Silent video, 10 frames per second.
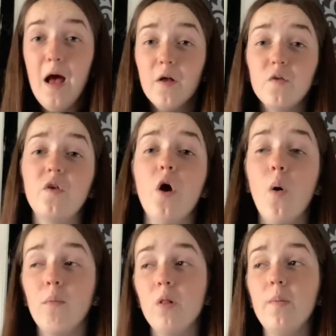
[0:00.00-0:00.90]

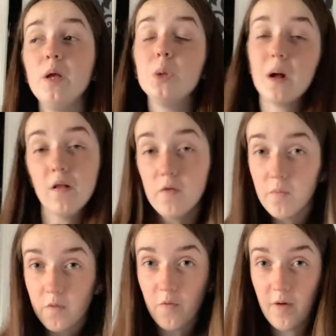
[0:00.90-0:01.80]
So I'm going to be dragging
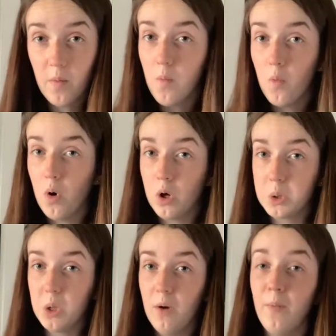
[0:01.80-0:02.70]
some stuff out of my
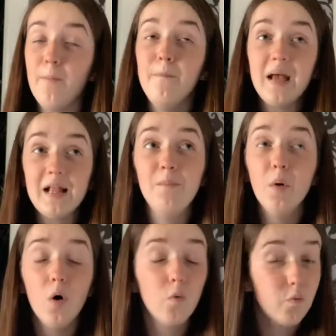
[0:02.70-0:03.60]
wardrobe, making
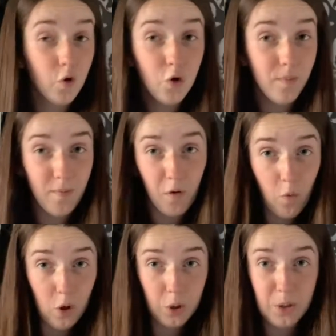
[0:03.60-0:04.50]
more room in my
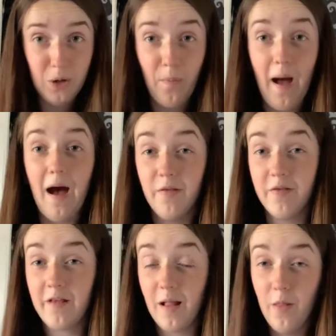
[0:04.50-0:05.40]
wardrobe
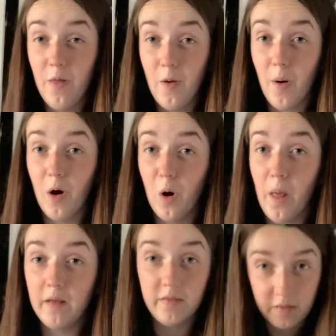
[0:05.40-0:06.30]
and selling them
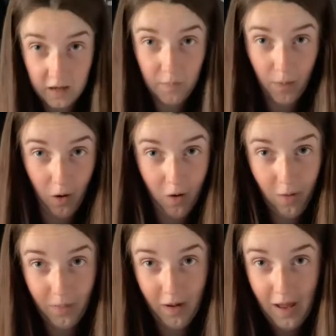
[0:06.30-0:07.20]
on Depop.